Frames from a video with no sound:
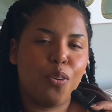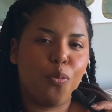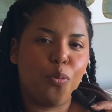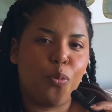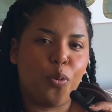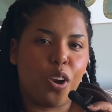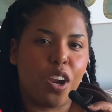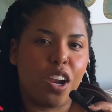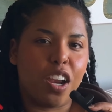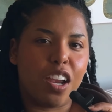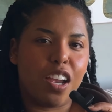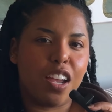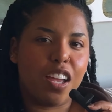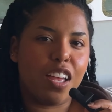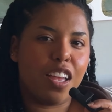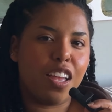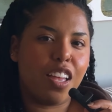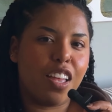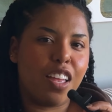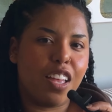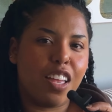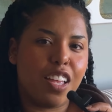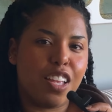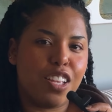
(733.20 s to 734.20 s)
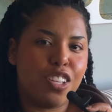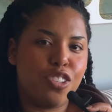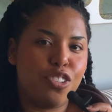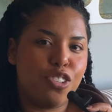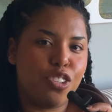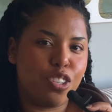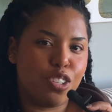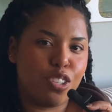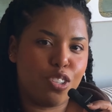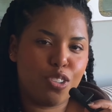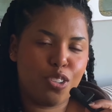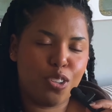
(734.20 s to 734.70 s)
where it's
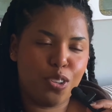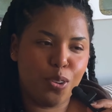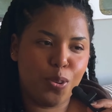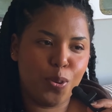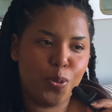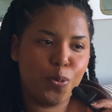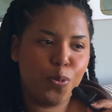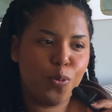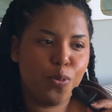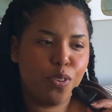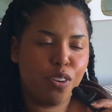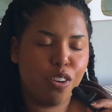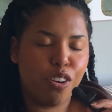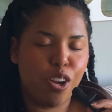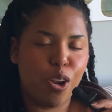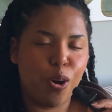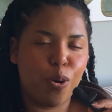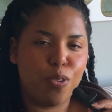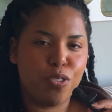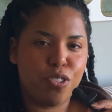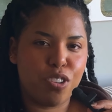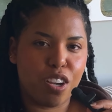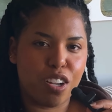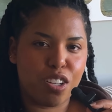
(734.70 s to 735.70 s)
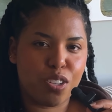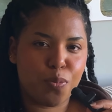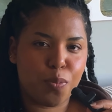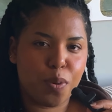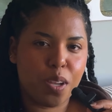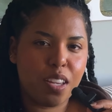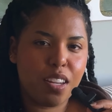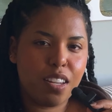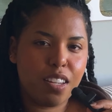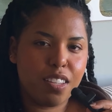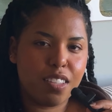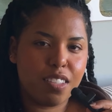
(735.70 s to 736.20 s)
just you, no
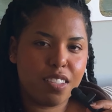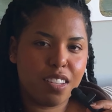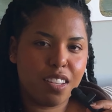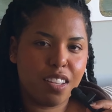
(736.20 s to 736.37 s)
judgment,